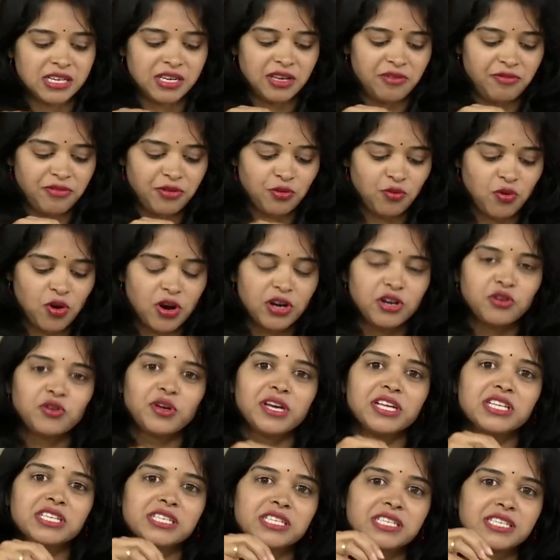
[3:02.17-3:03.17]
If you want you
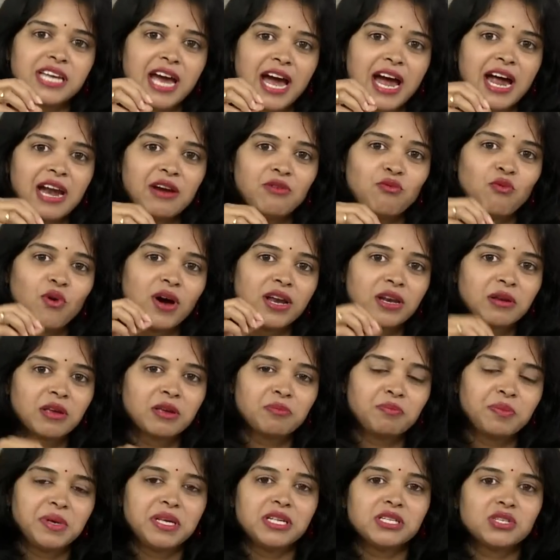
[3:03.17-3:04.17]
can just add 1
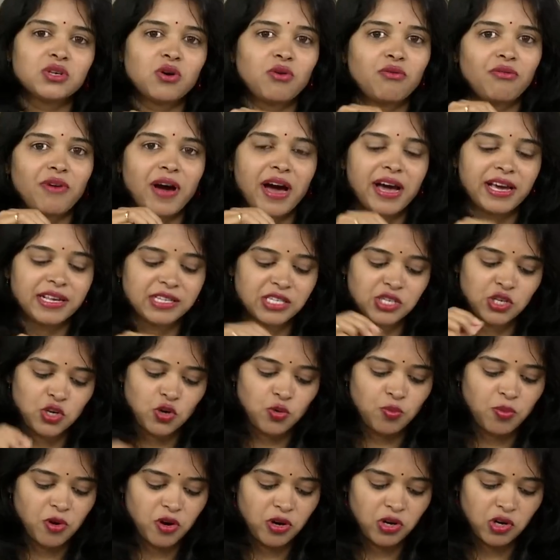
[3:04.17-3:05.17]
piece of ice
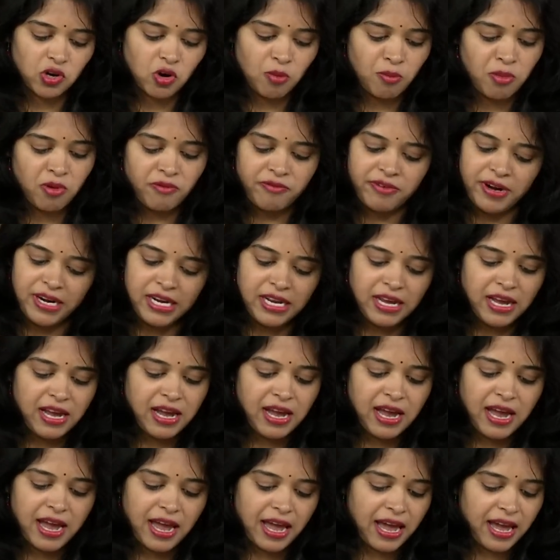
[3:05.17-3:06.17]
cube on top of it,
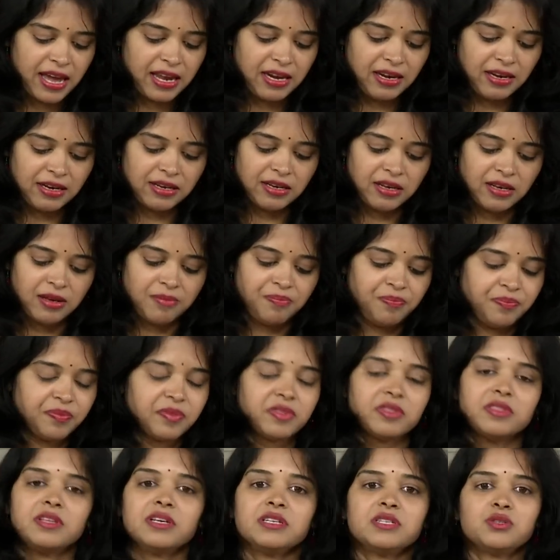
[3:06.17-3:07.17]
and
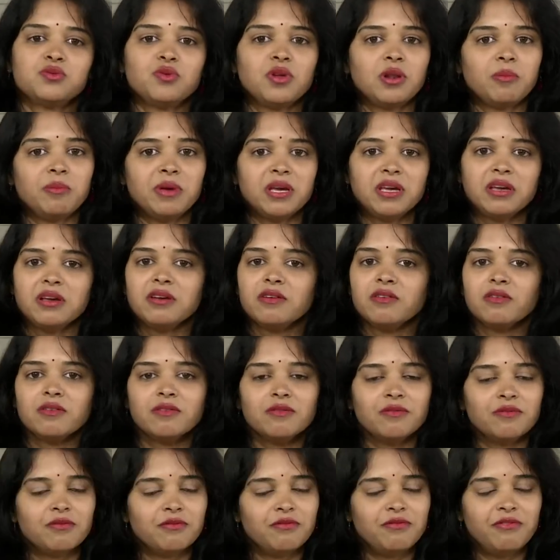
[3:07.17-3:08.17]
this will be
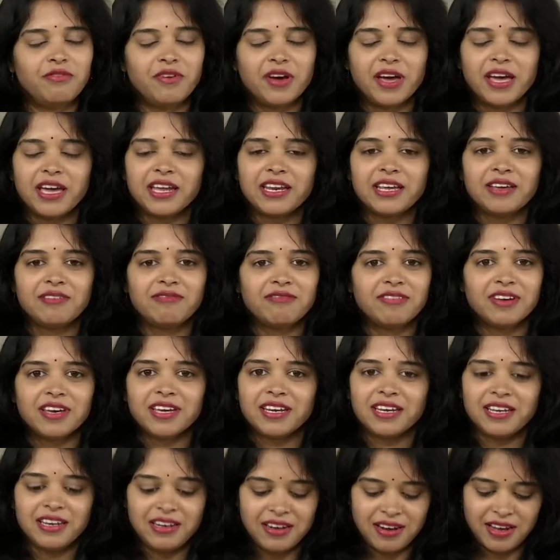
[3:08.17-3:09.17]

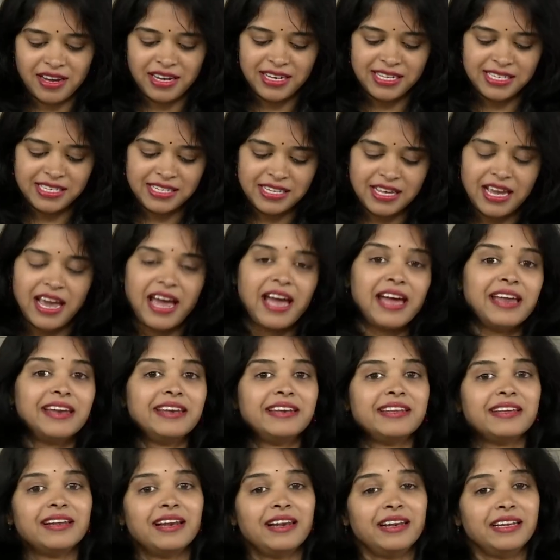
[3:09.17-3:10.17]
very nice
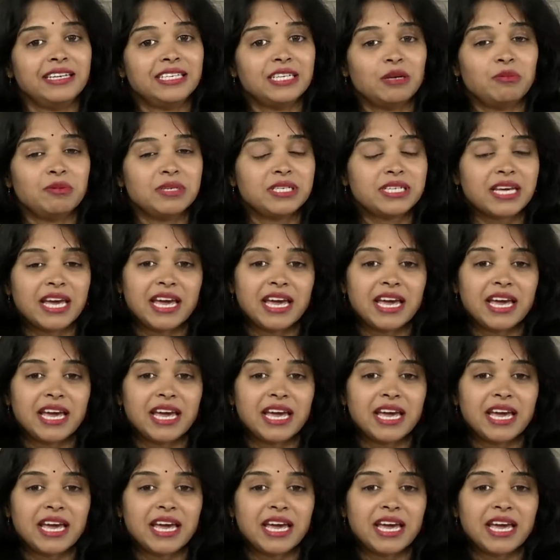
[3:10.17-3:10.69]
and little bit